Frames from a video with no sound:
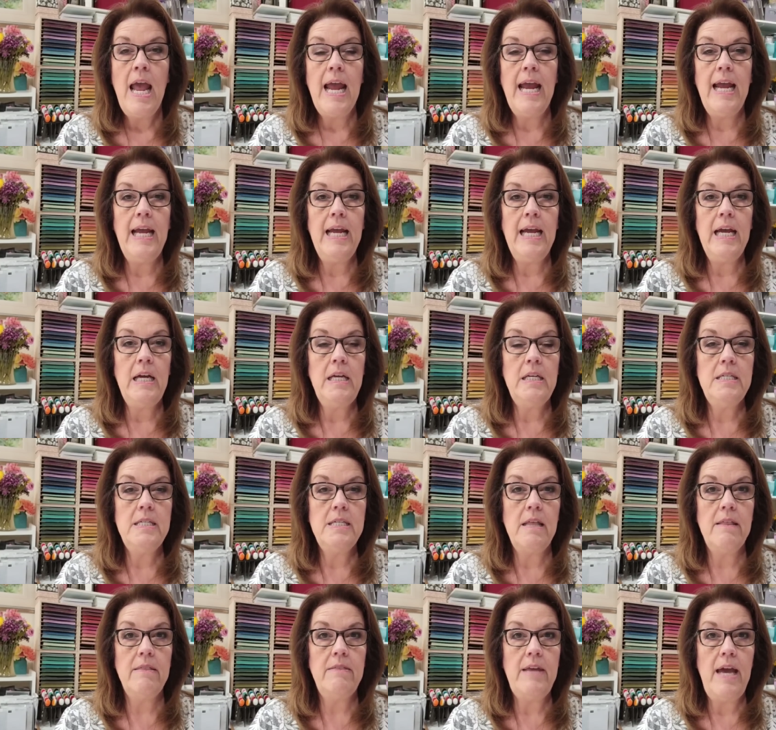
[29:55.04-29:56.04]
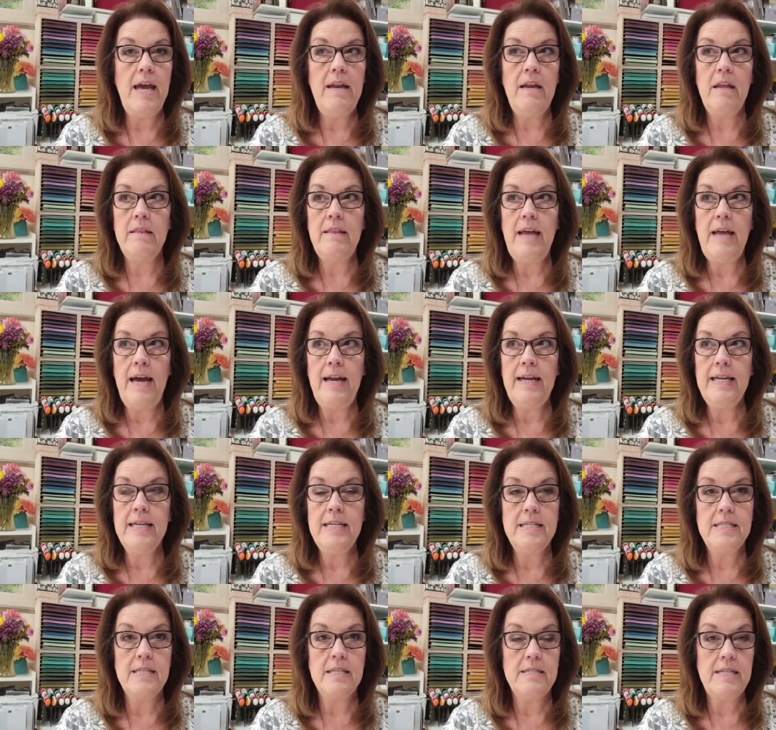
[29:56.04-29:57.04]
And then that
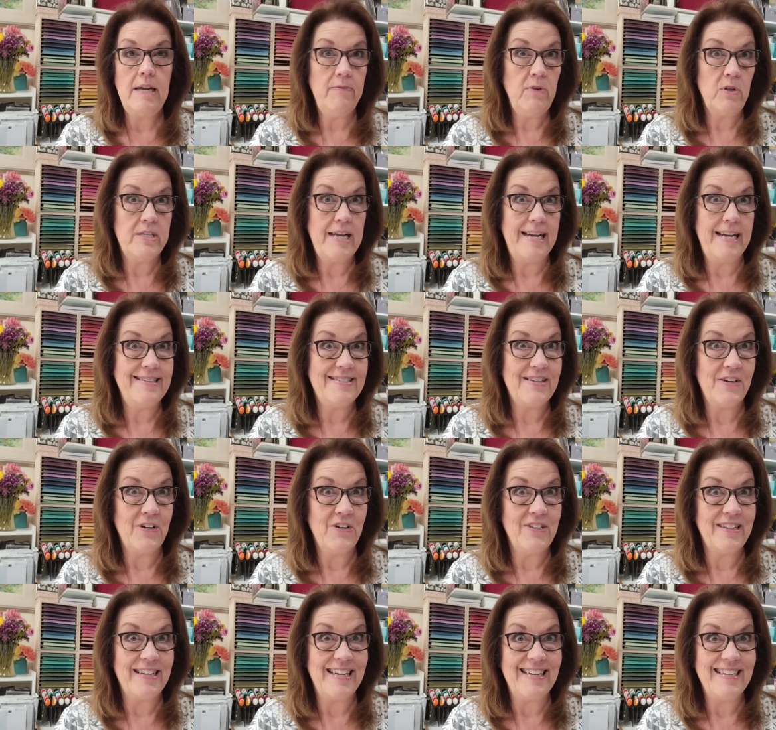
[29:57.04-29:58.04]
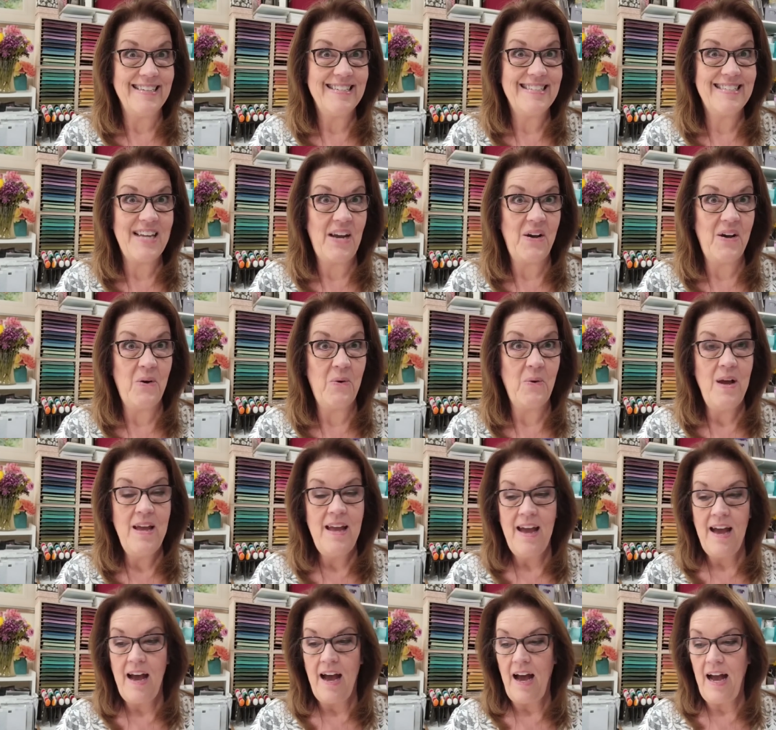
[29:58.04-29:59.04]
is several days early. So
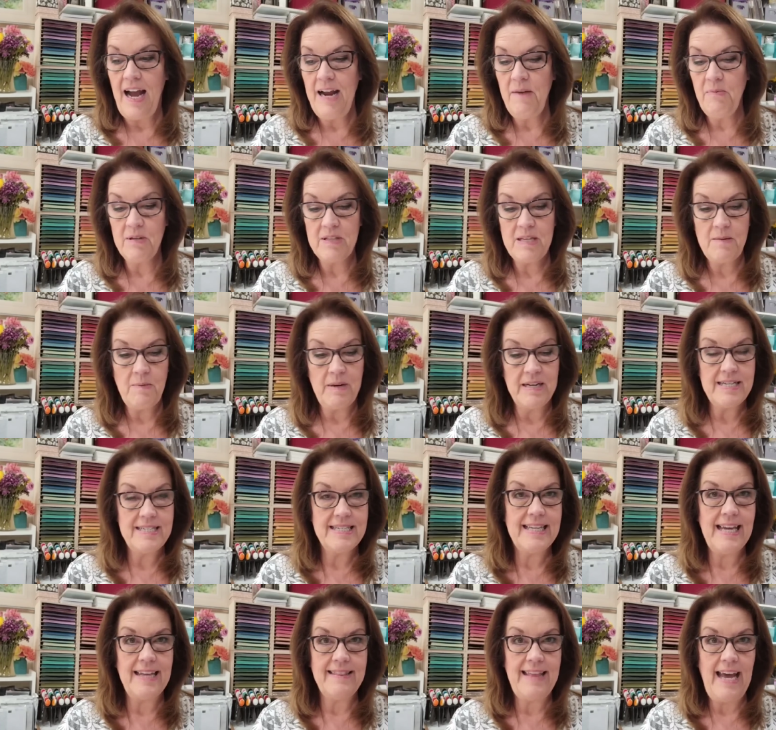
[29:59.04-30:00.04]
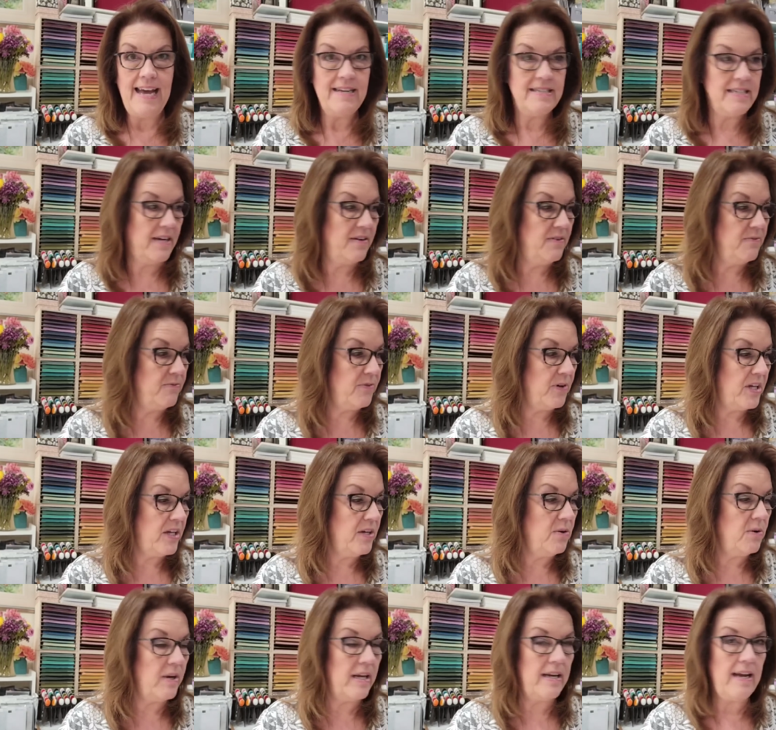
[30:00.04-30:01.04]
I really wanted to get that done for
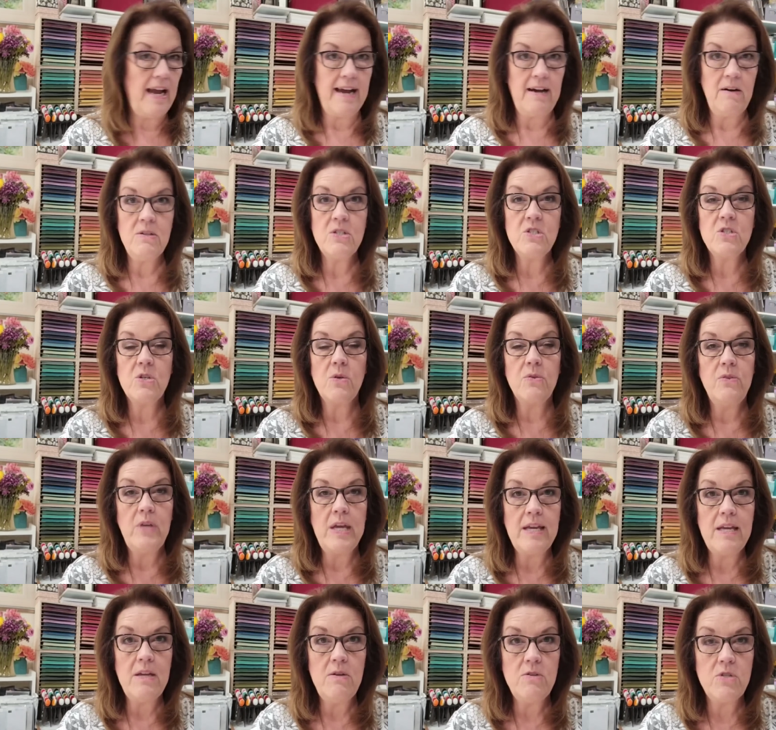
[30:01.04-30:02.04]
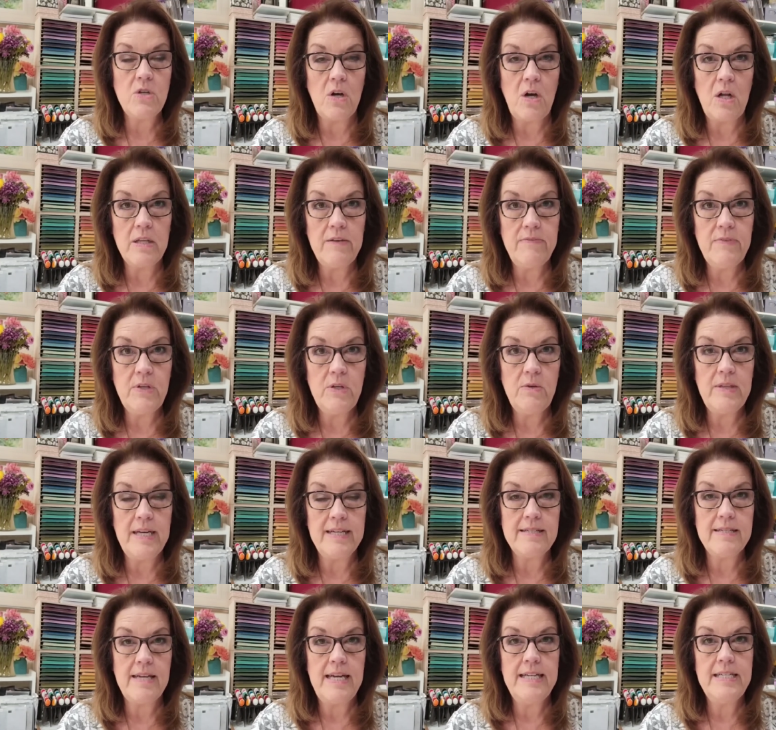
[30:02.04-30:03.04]
you and out. So thank you to all of you
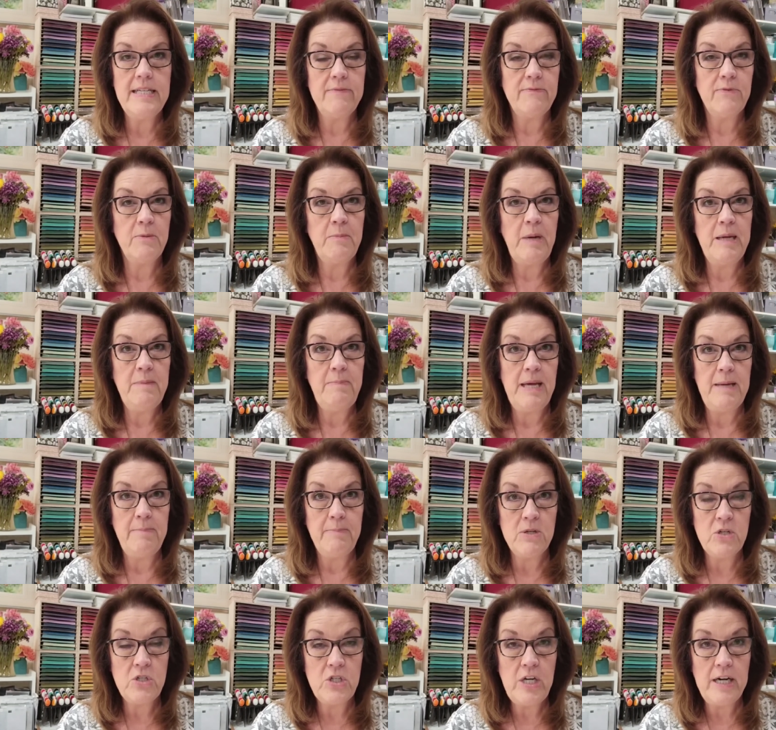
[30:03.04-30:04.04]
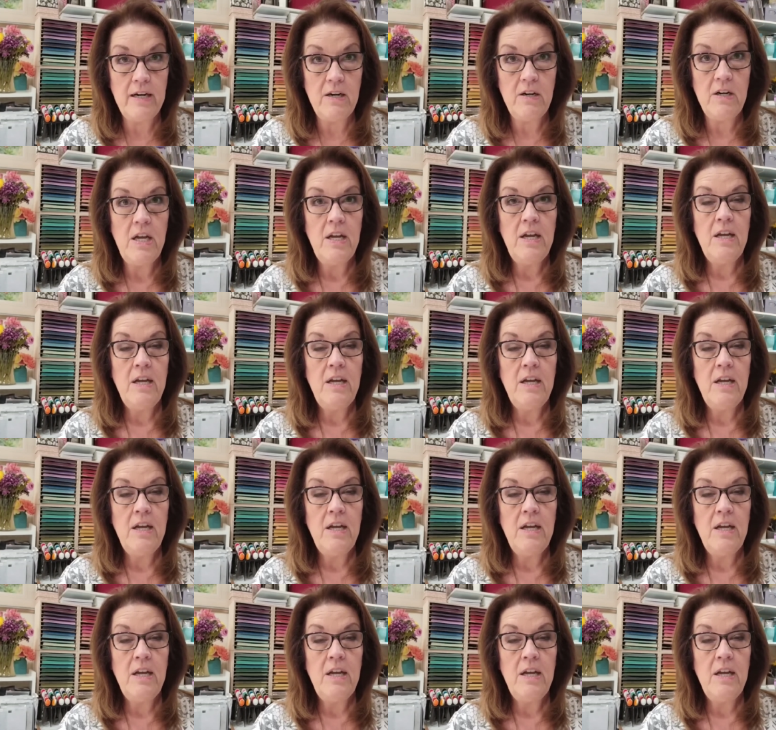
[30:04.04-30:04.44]
that signed up for my paper share.